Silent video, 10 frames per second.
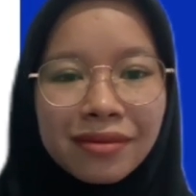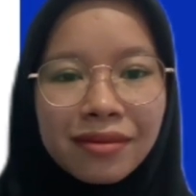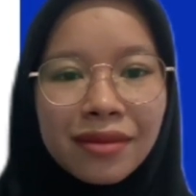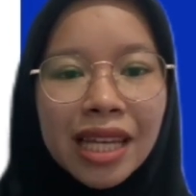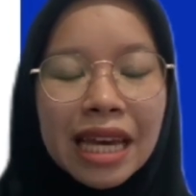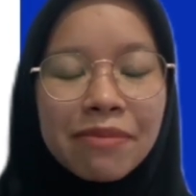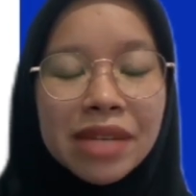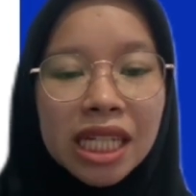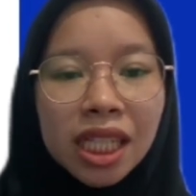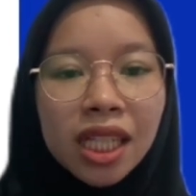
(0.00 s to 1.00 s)
And
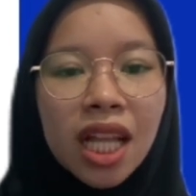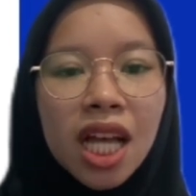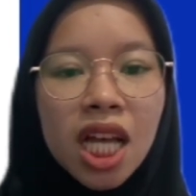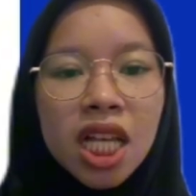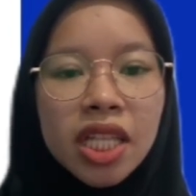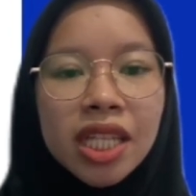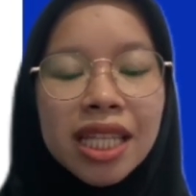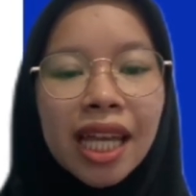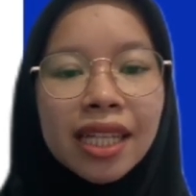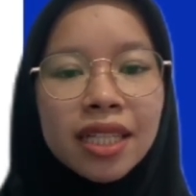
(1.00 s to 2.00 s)
middle, just like the
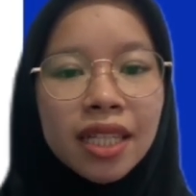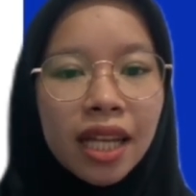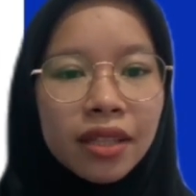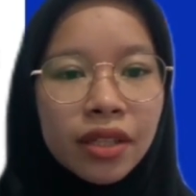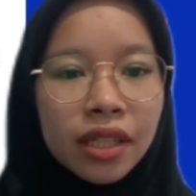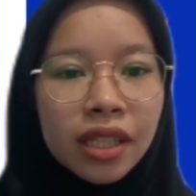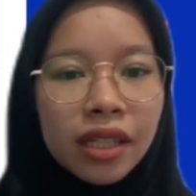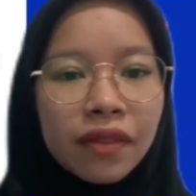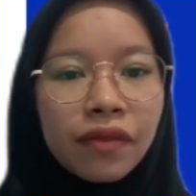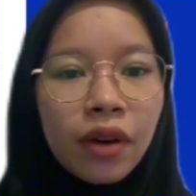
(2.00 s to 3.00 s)
central
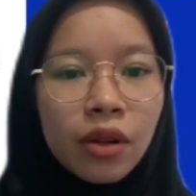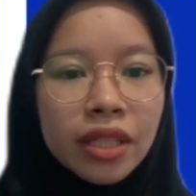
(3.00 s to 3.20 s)
vowels,